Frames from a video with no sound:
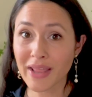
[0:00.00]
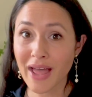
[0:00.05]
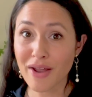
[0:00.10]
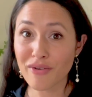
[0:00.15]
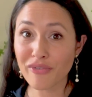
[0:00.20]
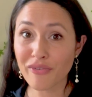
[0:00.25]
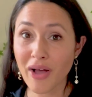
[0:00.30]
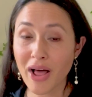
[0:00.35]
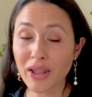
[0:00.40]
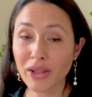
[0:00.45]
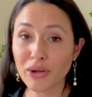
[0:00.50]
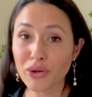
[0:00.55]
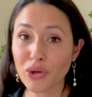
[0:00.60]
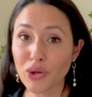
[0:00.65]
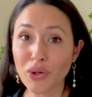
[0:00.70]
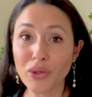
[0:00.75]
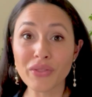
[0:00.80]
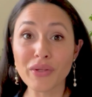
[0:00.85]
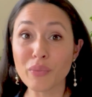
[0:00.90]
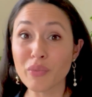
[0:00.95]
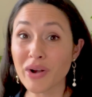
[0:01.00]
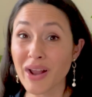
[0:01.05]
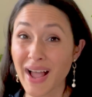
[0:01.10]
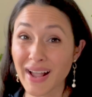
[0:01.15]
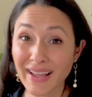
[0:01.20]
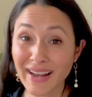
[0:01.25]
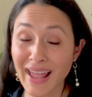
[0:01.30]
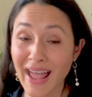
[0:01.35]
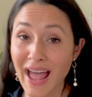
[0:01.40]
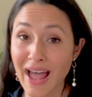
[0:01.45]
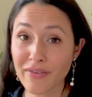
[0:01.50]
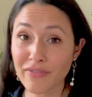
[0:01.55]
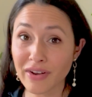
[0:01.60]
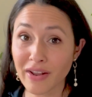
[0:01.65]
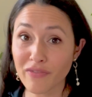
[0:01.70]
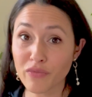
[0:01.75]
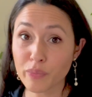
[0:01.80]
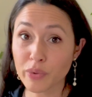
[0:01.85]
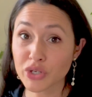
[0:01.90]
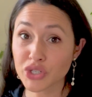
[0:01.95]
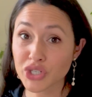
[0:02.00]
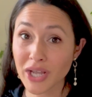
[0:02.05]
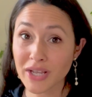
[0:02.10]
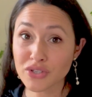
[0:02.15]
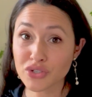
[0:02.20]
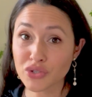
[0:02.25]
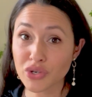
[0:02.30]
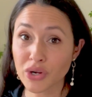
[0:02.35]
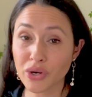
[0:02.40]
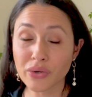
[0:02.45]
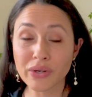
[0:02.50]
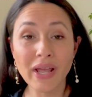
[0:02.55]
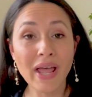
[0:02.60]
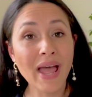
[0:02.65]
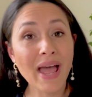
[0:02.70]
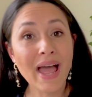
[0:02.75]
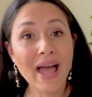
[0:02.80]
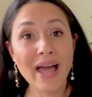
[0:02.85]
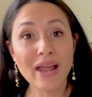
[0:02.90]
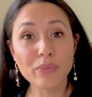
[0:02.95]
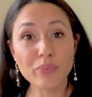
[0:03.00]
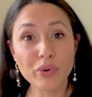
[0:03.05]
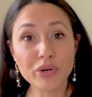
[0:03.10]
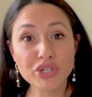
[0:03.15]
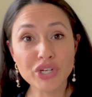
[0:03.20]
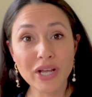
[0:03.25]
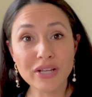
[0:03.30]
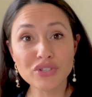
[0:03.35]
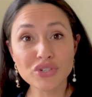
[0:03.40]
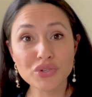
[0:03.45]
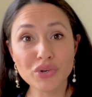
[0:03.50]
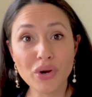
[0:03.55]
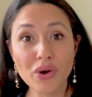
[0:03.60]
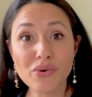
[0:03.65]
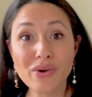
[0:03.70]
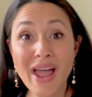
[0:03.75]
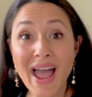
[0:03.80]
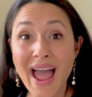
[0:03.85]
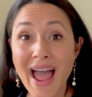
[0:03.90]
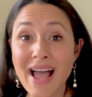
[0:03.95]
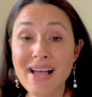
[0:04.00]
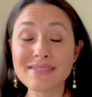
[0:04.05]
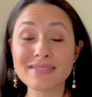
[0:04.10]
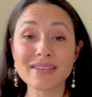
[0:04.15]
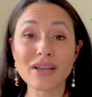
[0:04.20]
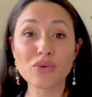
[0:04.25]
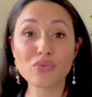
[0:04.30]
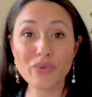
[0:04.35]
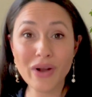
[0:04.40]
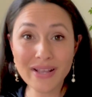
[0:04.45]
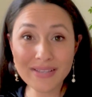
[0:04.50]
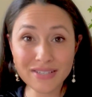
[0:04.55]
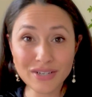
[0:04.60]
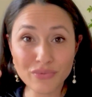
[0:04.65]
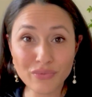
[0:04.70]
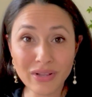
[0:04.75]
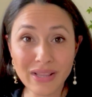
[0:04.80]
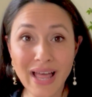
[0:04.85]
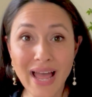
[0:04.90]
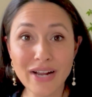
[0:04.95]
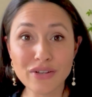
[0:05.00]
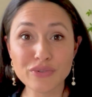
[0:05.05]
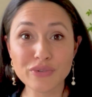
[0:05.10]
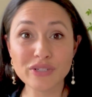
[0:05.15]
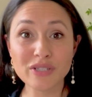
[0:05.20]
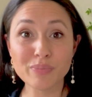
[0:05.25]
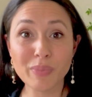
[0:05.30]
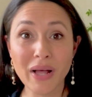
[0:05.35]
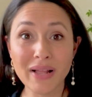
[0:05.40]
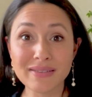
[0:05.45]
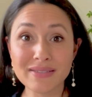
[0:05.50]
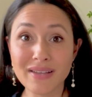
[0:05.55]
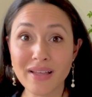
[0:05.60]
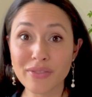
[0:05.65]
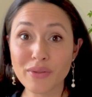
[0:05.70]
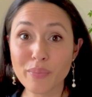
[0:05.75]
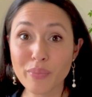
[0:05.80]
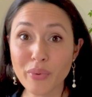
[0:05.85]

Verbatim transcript: that follicle, then we're not going to have enough progesterone. And progesterone has a rest and relax response on the